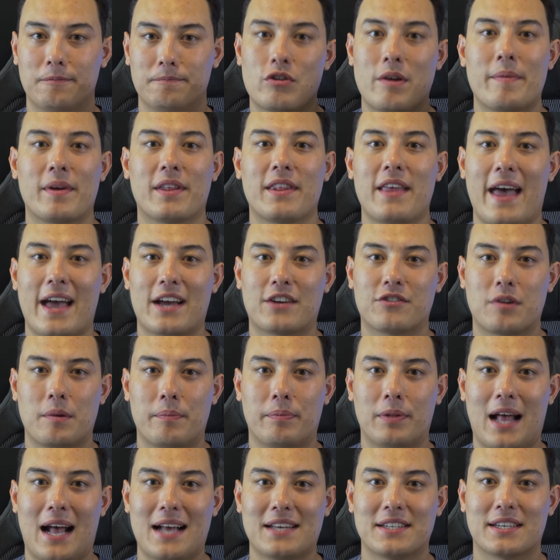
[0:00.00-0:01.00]
Trimming the extra
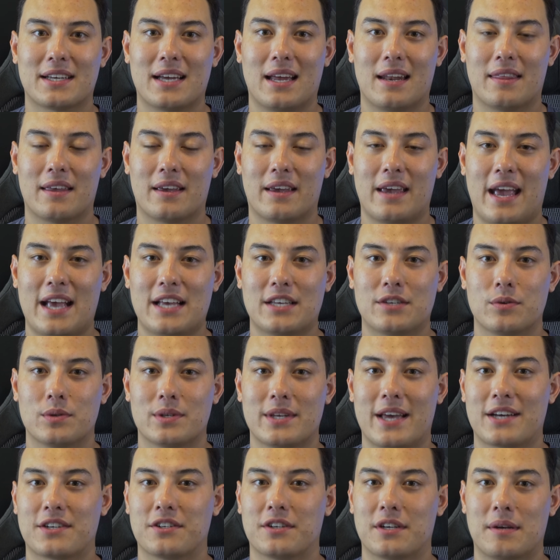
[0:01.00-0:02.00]
plastic out of the case was
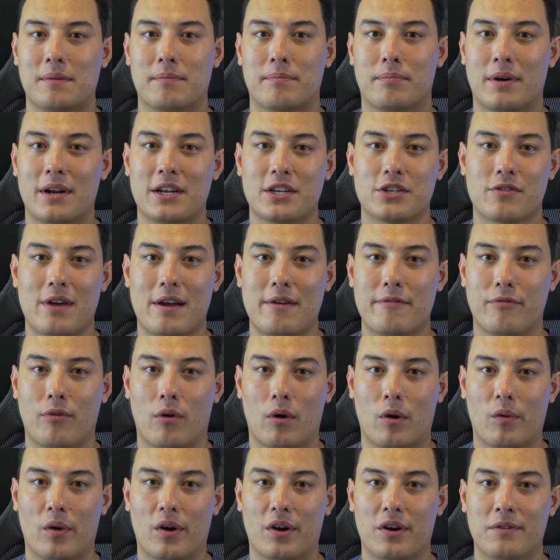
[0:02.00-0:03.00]
actually pretty
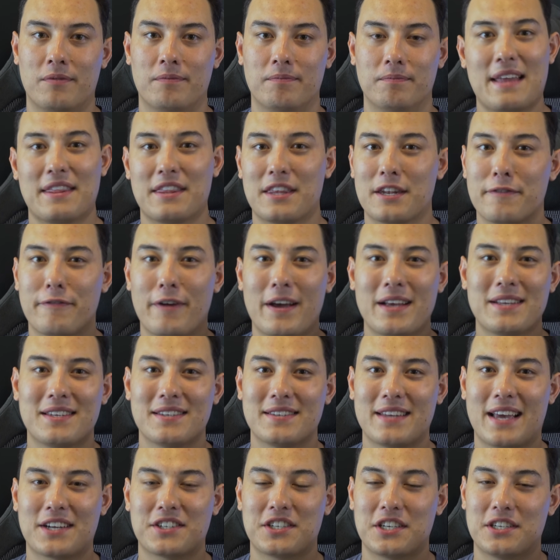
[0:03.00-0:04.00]
straightforward, and the device
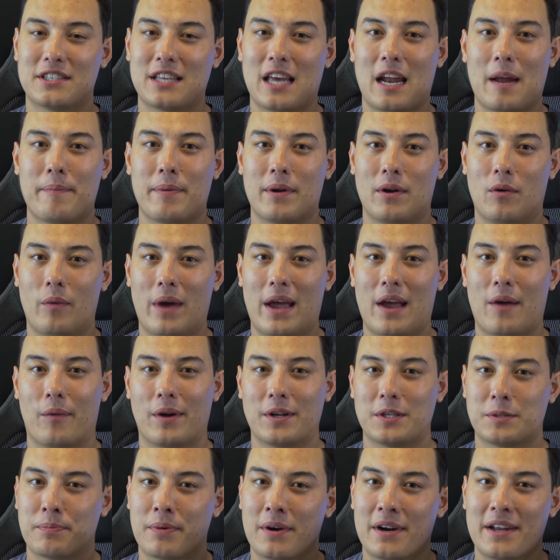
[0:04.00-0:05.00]
is actually set up in a way where
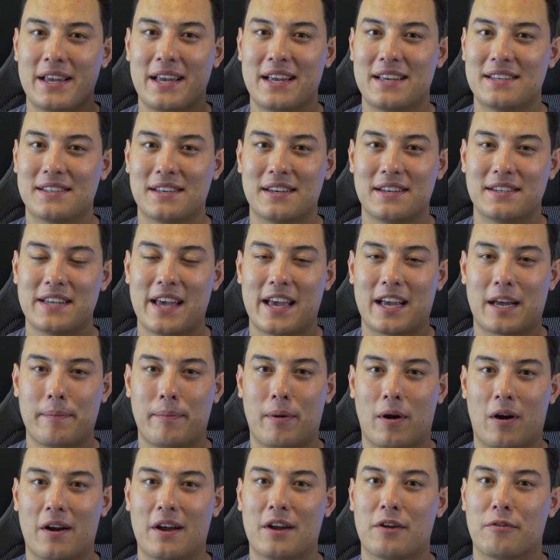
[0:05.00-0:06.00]
it's pretty easy to take
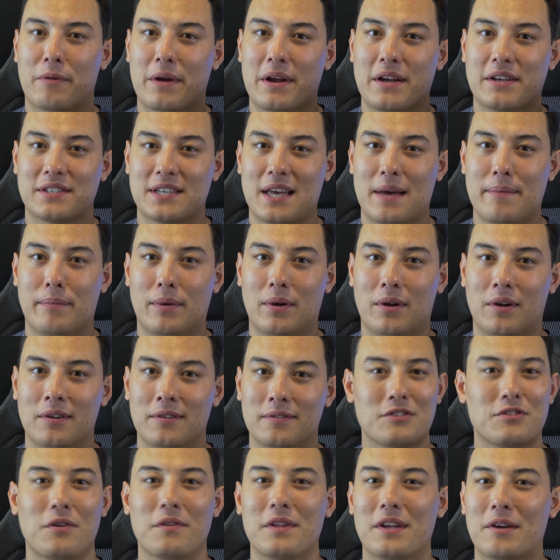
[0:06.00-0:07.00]
apart and reassemble.
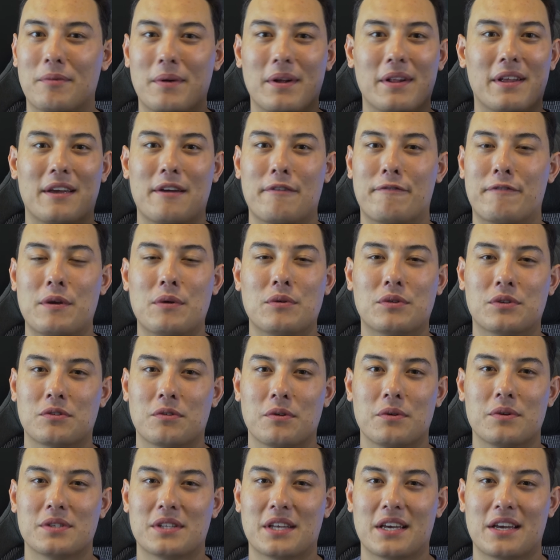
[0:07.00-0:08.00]
There's only really a few
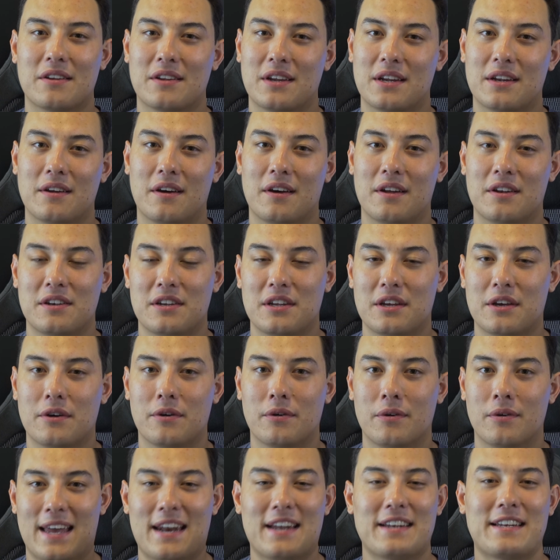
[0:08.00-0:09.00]
screws that you need to
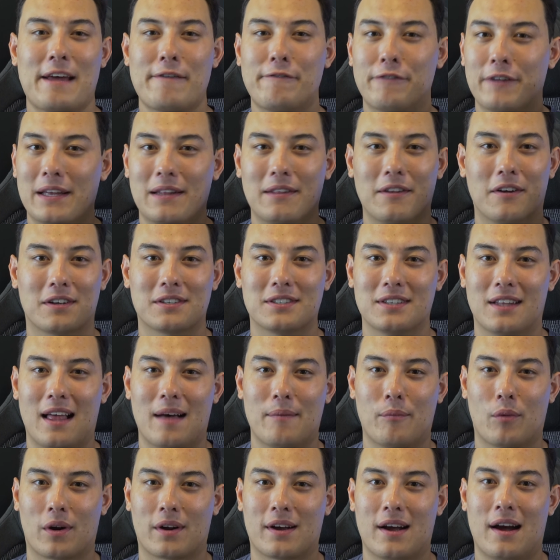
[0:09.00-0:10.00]
undo, and it definitely looks a
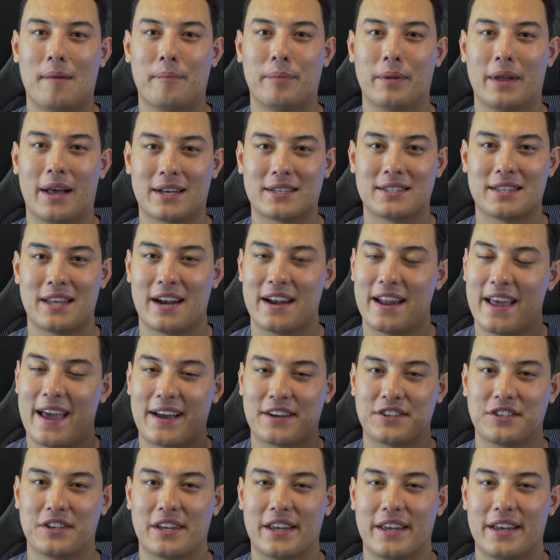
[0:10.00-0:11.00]
lot more complex than it
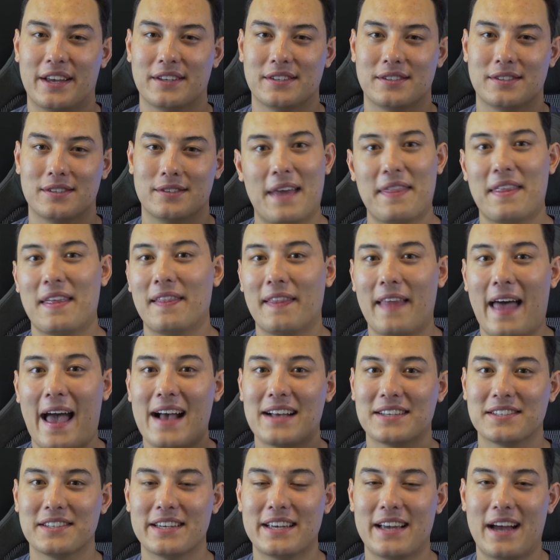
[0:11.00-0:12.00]
actually is. And then
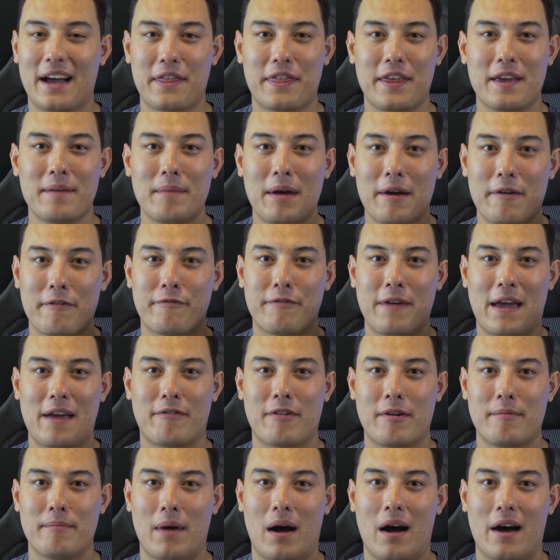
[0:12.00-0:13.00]
lastly, I think my
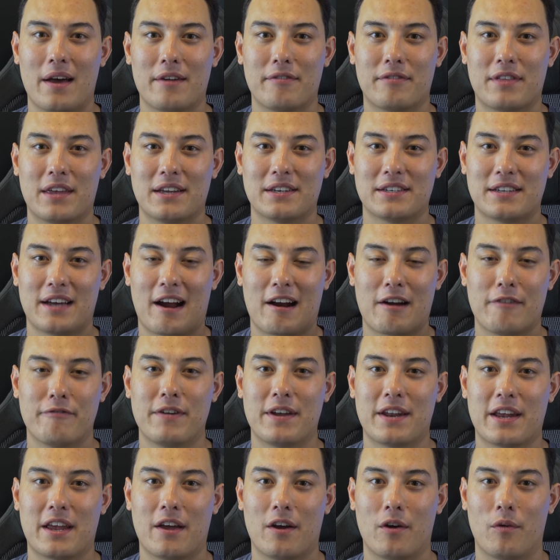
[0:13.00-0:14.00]
favorite mod of the entire
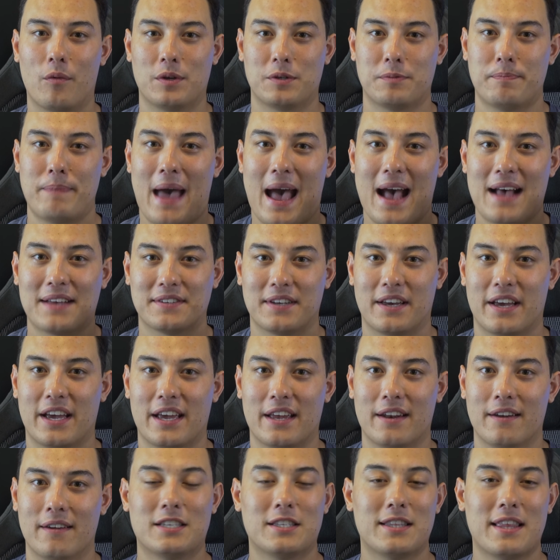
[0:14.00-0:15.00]
video was
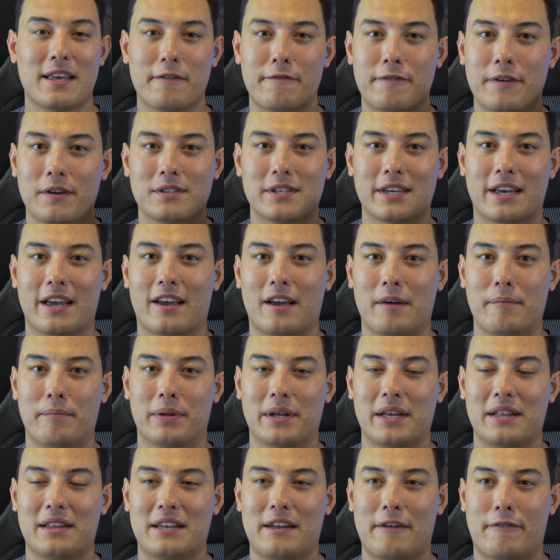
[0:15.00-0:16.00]
Bazzite. This thing feels like a
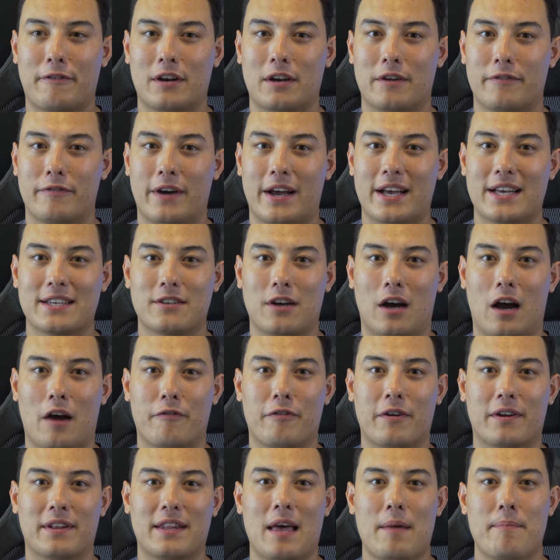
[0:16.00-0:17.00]
completely different device
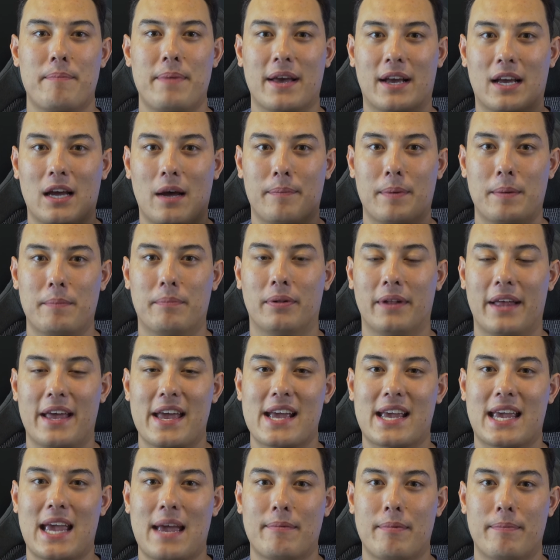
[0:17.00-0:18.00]
offering that pick up and
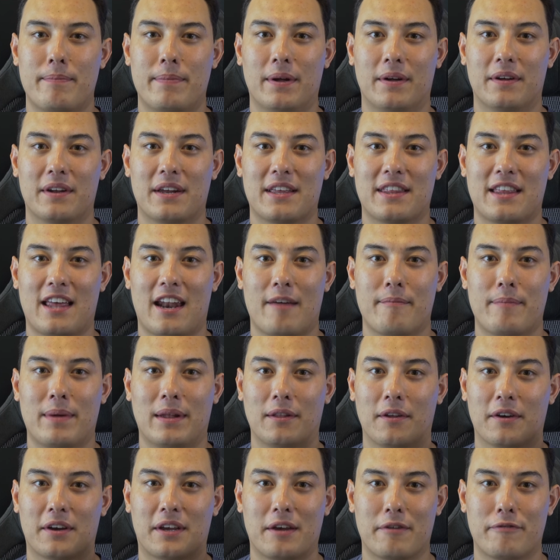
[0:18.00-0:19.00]
play capability that I've
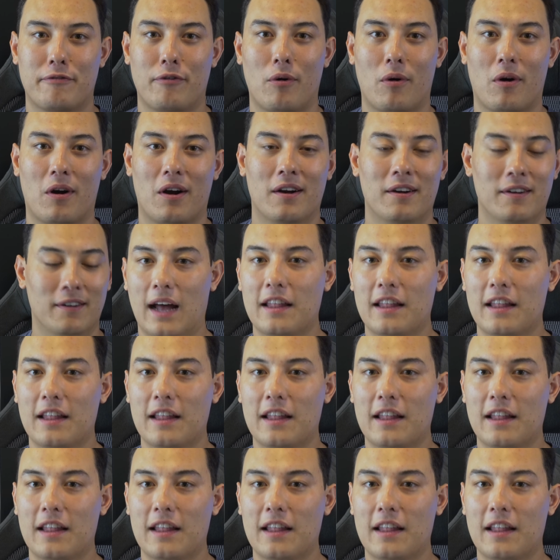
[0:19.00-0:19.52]
been looking for.